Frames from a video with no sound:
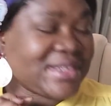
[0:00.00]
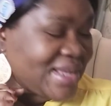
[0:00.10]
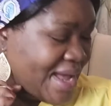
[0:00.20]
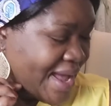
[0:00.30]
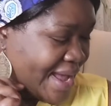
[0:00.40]

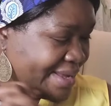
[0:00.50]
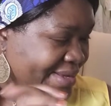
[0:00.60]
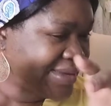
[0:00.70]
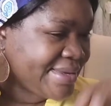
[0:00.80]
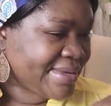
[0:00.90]
guys.
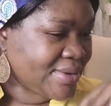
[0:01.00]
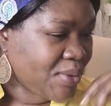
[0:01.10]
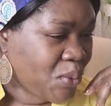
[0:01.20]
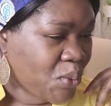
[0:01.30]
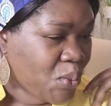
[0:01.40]

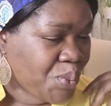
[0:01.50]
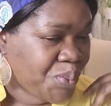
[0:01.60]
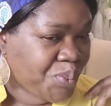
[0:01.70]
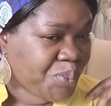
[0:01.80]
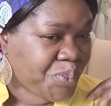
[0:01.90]
So
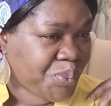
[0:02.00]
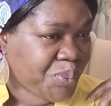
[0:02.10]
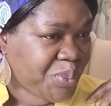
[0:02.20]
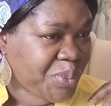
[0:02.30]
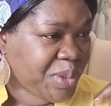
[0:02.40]

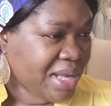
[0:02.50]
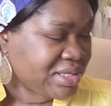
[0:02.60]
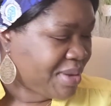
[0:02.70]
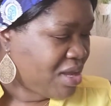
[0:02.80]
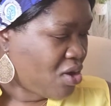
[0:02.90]
that's
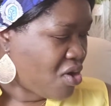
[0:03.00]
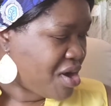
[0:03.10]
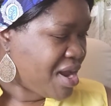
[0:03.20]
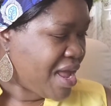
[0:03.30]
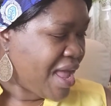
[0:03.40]
my yarn.
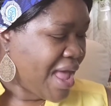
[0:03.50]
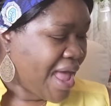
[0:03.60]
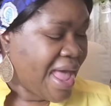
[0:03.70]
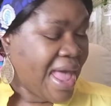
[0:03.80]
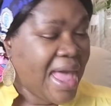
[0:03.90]

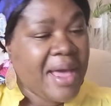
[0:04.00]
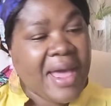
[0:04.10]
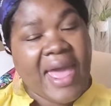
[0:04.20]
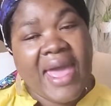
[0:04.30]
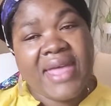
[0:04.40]

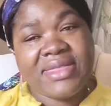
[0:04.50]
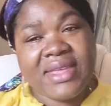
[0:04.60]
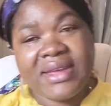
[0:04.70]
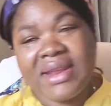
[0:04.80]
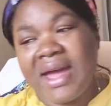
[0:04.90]
And
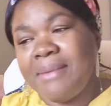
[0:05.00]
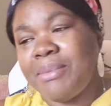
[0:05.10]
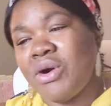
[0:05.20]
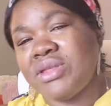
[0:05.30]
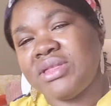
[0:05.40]
then I
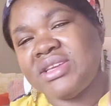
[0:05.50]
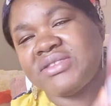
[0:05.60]
bought this